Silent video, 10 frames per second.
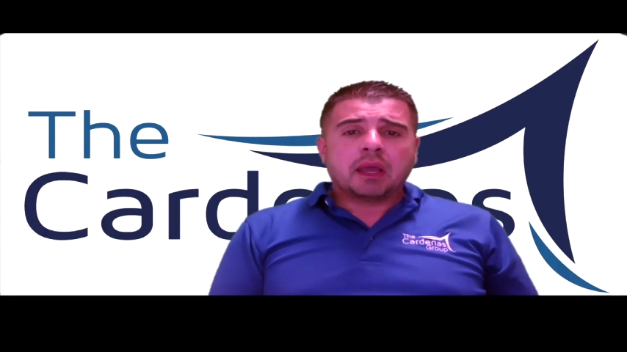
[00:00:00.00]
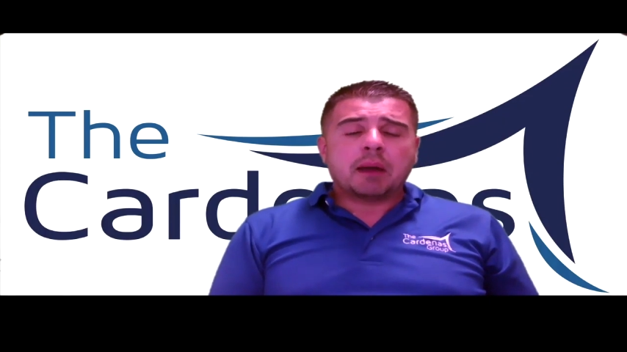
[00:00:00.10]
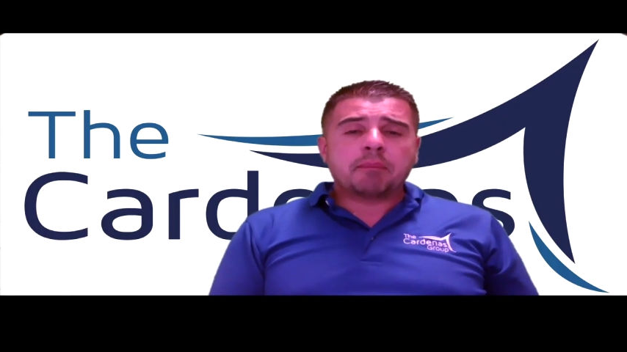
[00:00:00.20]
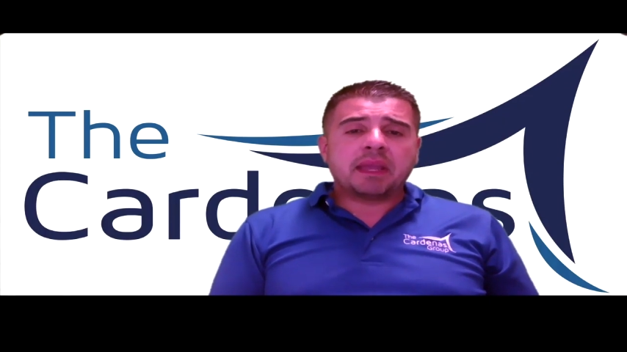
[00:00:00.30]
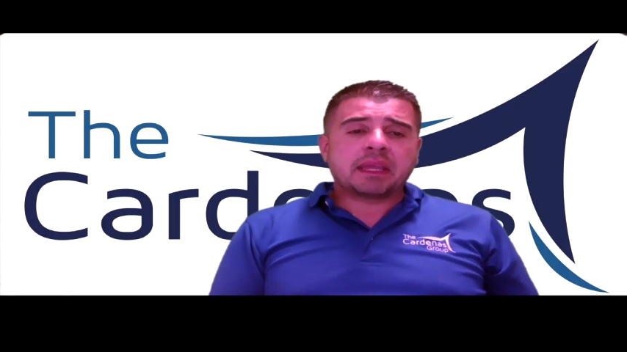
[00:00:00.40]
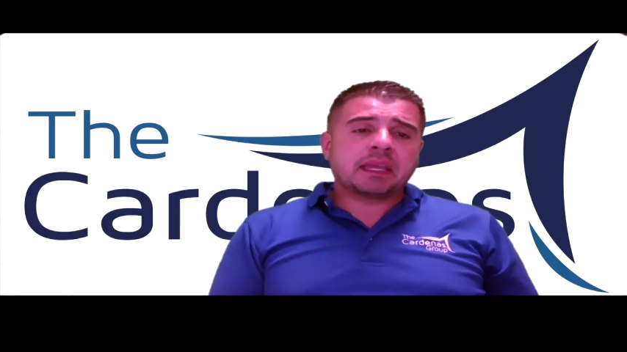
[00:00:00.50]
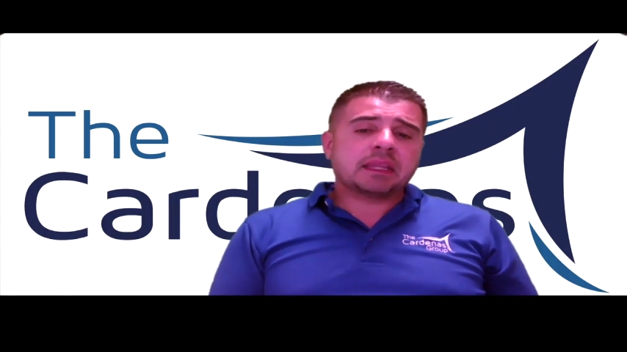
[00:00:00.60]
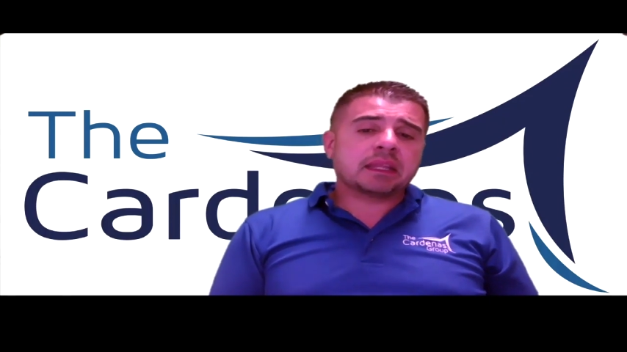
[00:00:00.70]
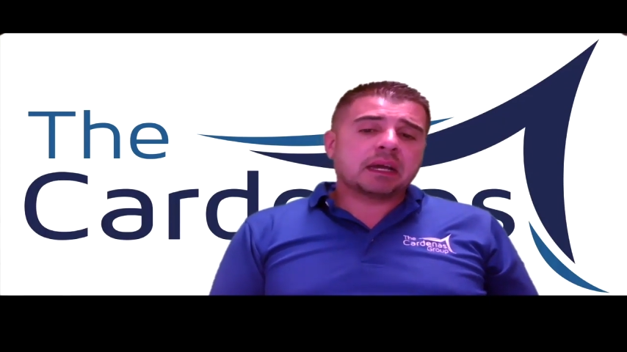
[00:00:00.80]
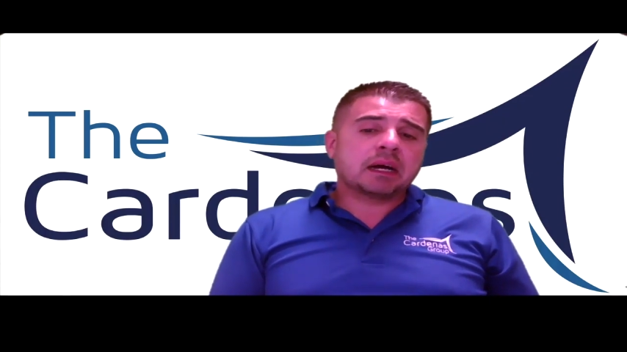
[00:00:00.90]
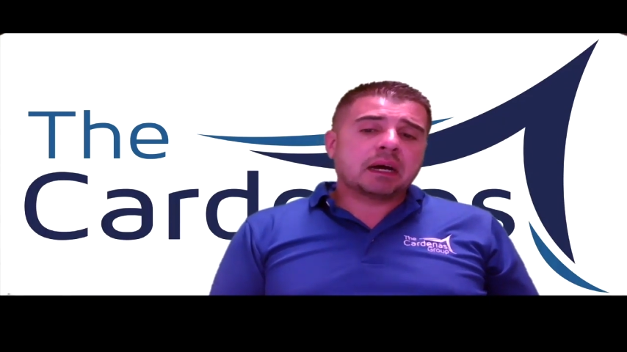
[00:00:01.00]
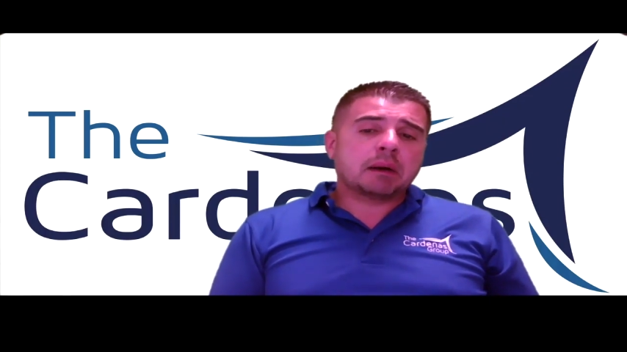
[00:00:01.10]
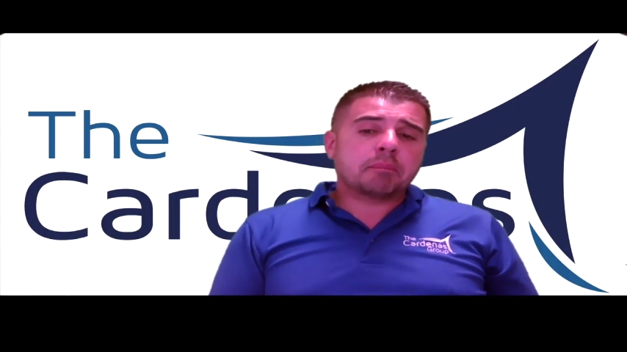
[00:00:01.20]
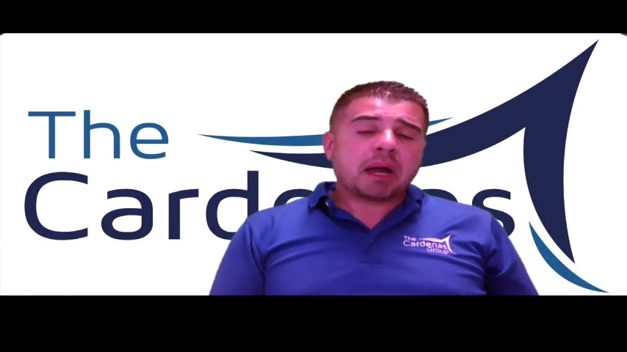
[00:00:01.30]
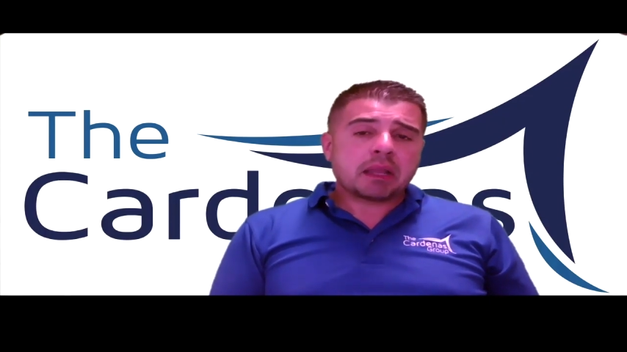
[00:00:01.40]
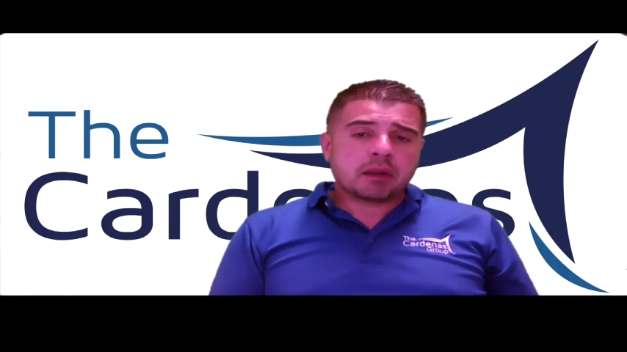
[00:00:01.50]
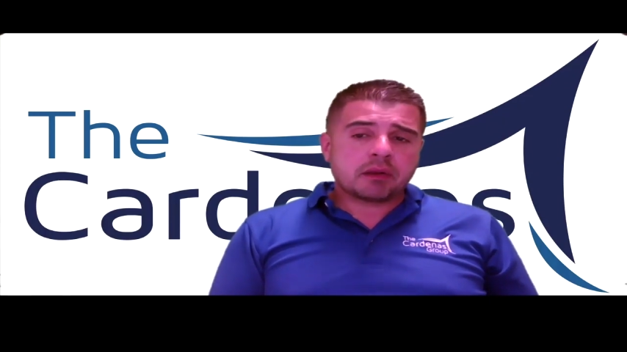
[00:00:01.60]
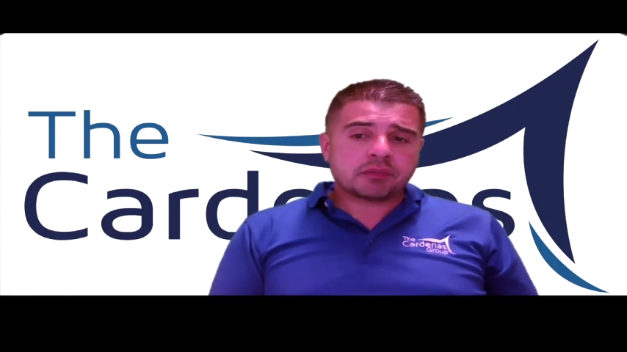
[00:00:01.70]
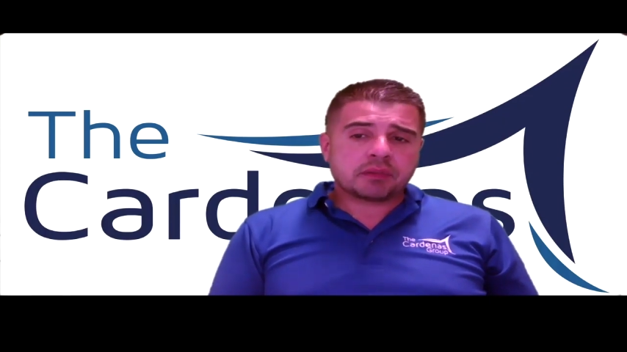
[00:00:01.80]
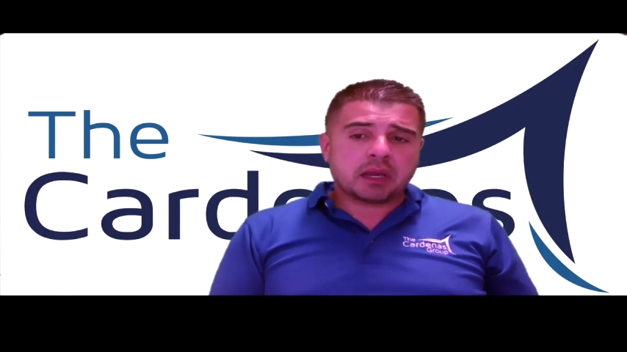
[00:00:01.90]
making the
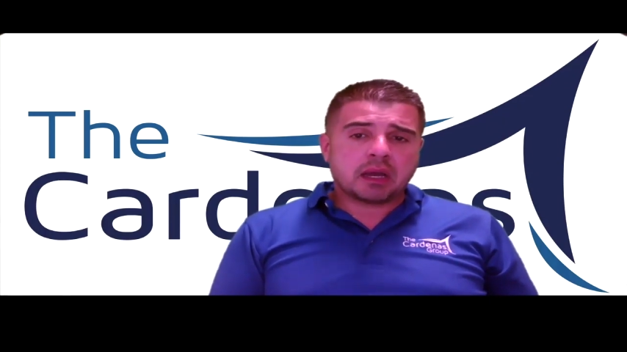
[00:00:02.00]
buyers,